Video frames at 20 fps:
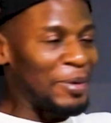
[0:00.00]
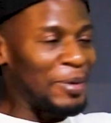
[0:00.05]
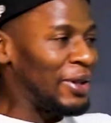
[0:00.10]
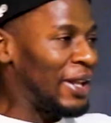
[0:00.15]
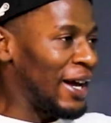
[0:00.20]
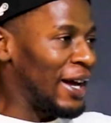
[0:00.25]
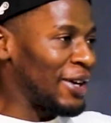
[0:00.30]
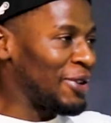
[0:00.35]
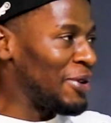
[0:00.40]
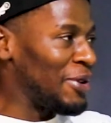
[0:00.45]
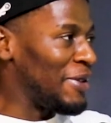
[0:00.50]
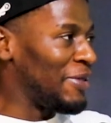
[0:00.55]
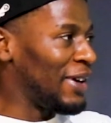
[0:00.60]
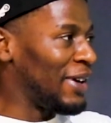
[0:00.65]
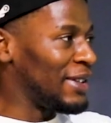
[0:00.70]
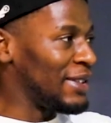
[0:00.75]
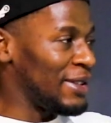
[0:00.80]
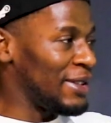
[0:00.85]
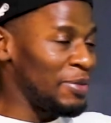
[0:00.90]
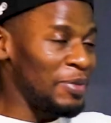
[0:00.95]
or like whoever
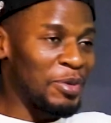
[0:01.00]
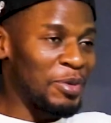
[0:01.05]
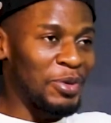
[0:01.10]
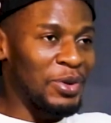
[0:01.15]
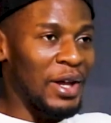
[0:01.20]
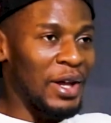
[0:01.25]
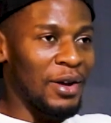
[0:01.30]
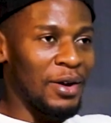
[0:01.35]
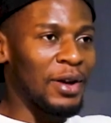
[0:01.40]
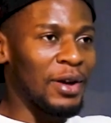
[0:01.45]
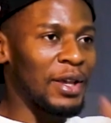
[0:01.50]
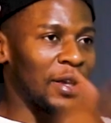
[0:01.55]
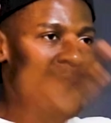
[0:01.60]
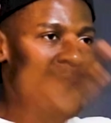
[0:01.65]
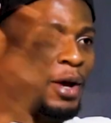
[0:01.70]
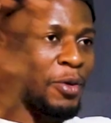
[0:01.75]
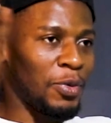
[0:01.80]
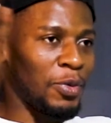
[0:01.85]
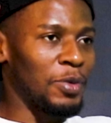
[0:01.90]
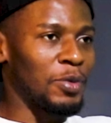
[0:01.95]
the people that
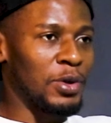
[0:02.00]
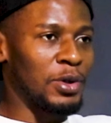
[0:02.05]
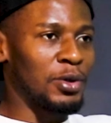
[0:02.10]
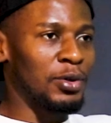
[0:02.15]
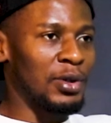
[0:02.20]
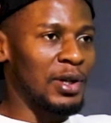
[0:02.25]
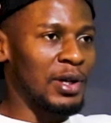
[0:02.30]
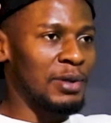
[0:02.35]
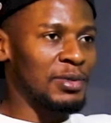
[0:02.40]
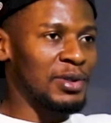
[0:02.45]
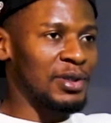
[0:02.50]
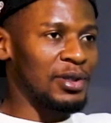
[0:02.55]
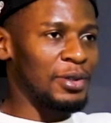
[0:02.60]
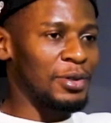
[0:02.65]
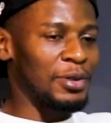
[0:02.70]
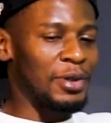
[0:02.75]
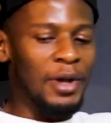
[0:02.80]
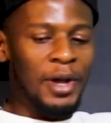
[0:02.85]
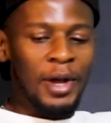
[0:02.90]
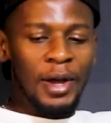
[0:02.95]
like we know them
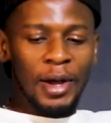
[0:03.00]
still.